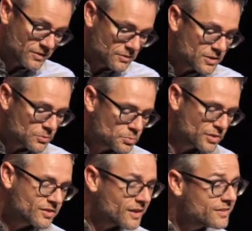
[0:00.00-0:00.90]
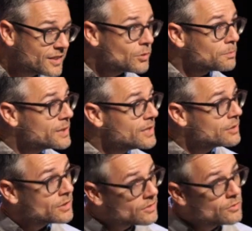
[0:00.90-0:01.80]
it's precisely what
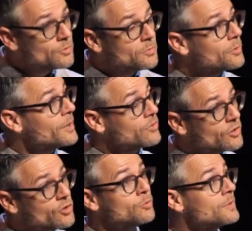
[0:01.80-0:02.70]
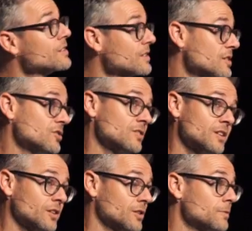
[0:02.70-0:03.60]
Peter assumes about the human condition
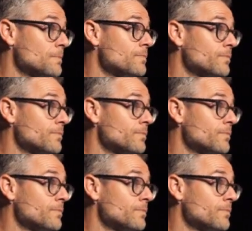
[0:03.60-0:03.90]
here.